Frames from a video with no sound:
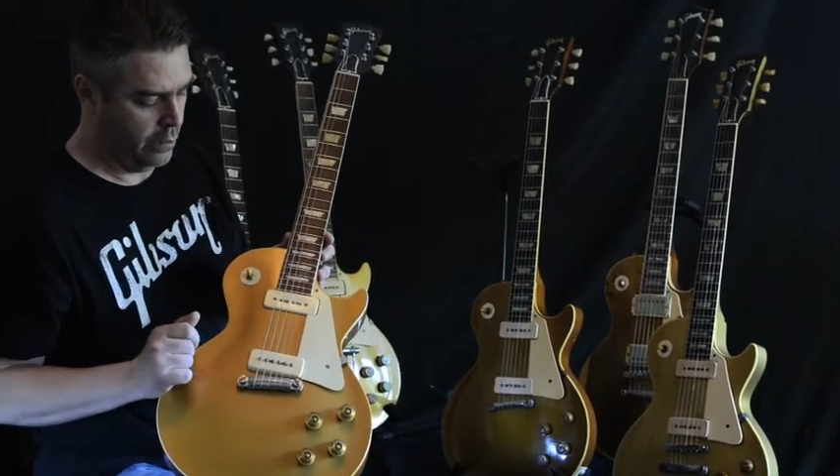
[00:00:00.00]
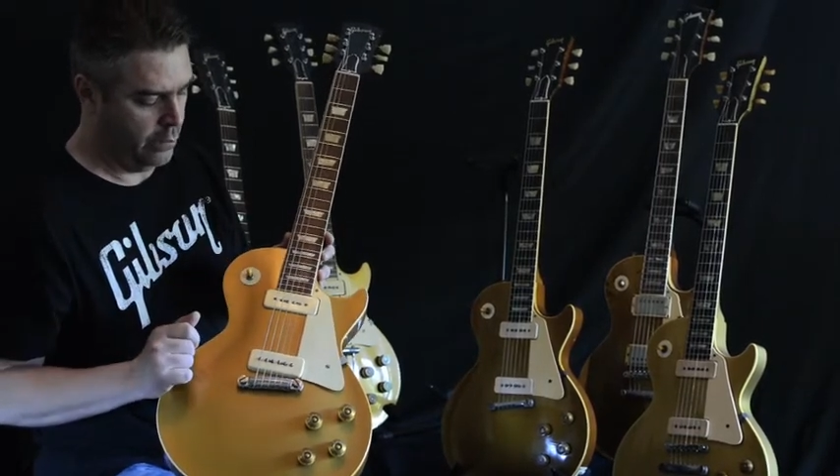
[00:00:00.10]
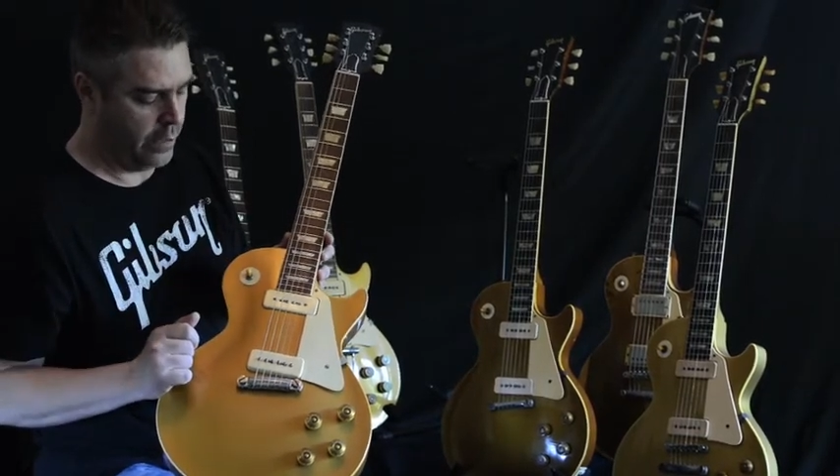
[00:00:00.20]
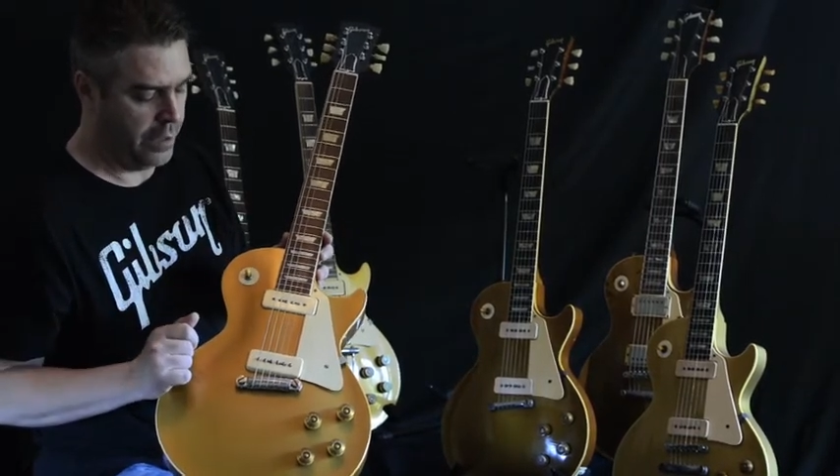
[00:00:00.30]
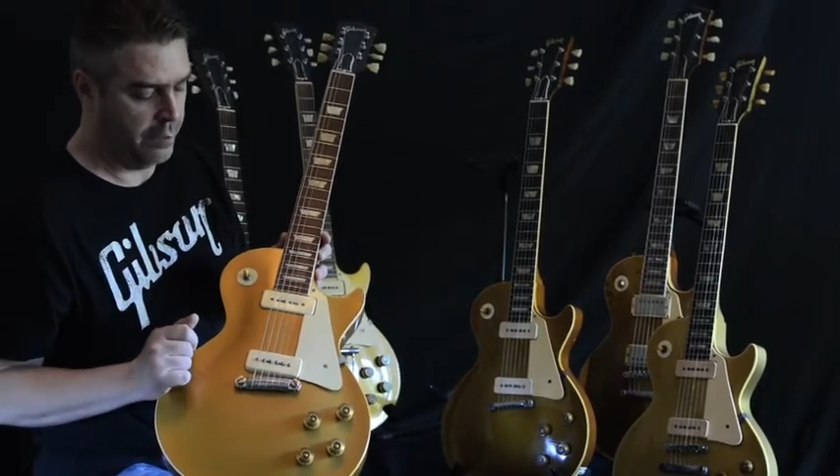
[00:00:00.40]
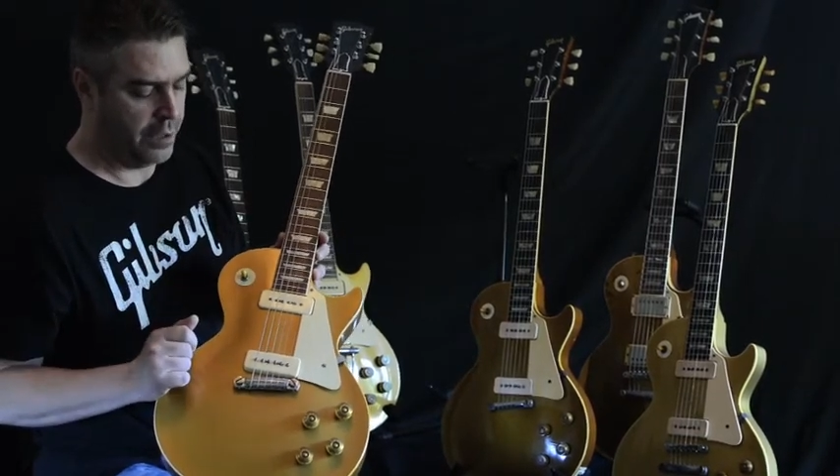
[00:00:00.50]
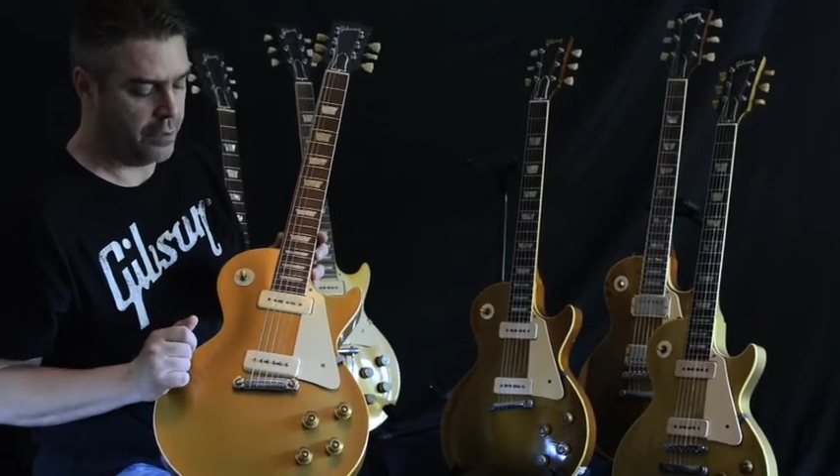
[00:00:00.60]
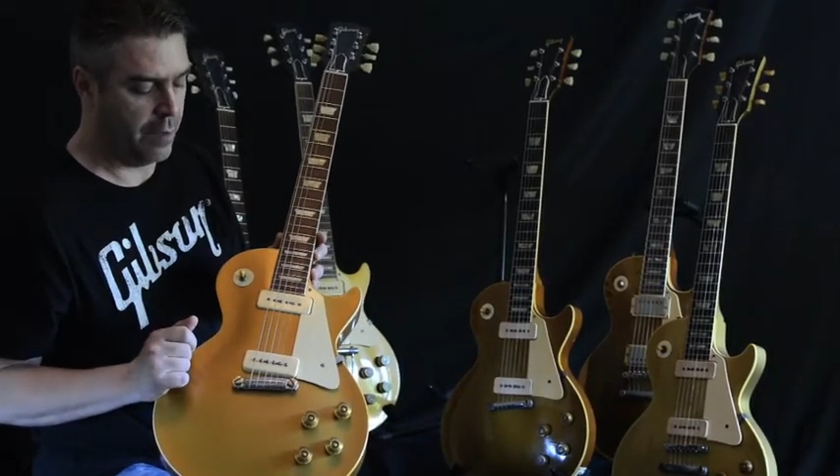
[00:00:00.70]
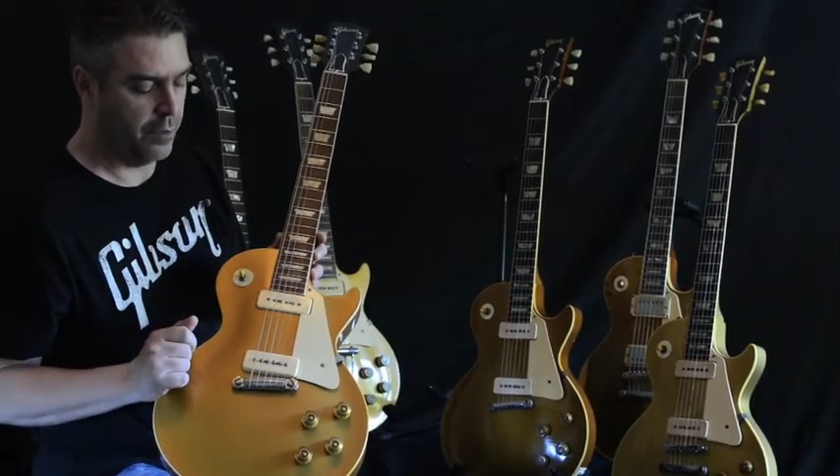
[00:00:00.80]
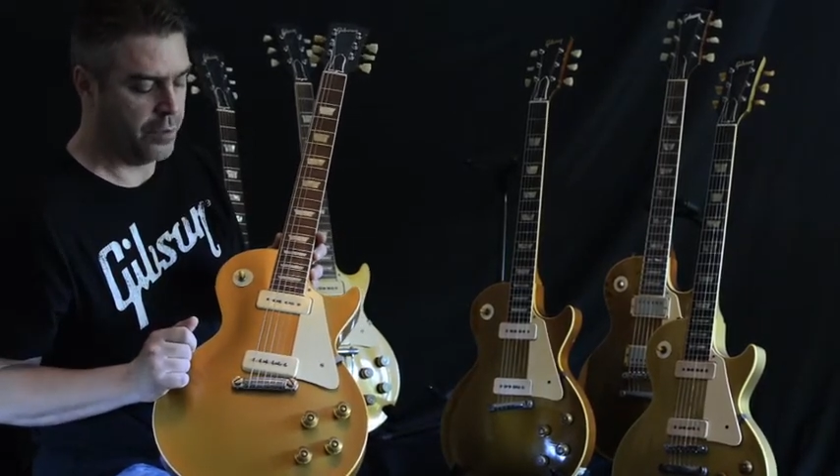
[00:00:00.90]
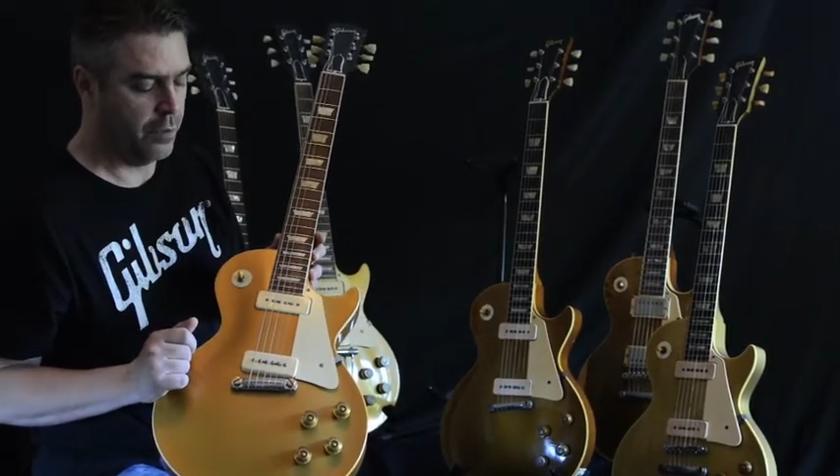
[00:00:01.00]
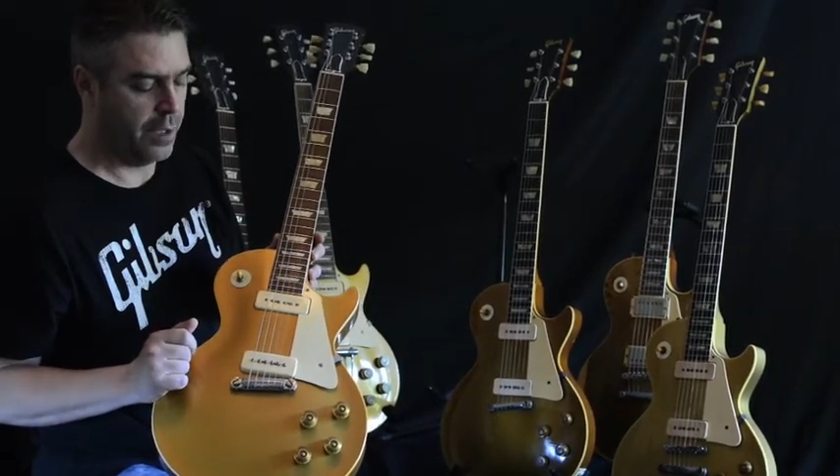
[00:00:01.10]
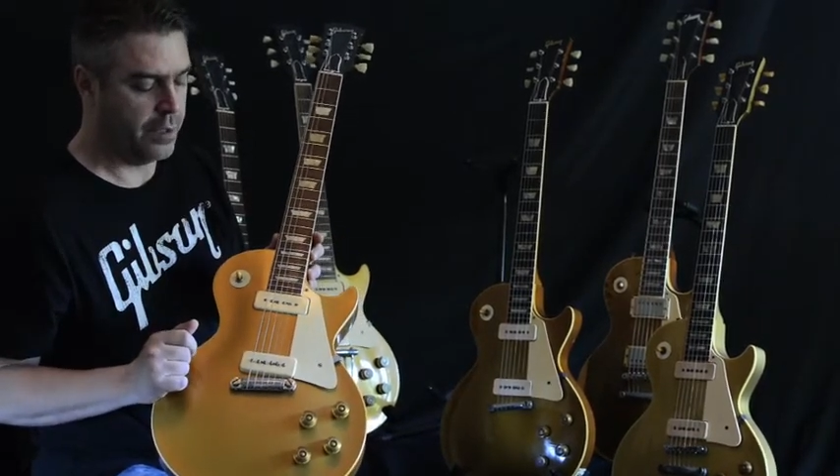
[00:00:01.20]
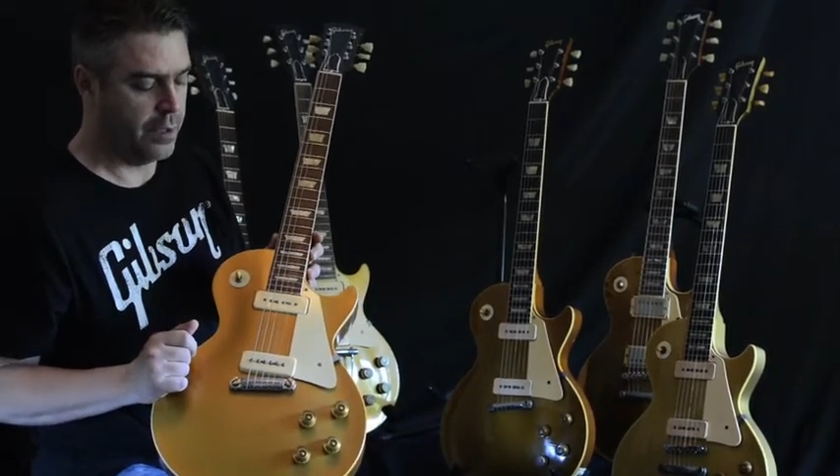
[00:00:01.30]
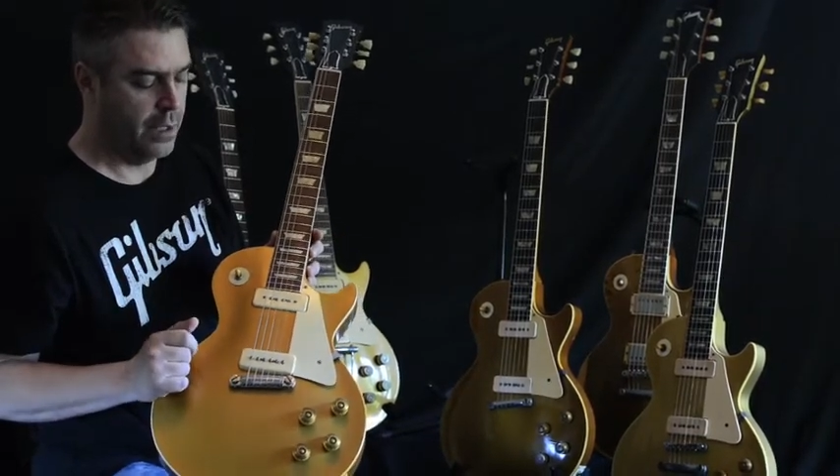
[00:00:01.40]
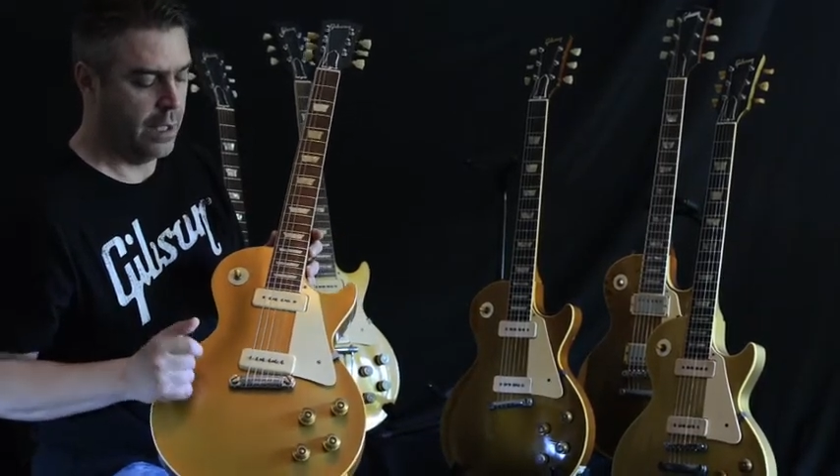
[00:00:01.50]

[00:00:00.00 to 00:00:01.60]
rhythm and treble switch.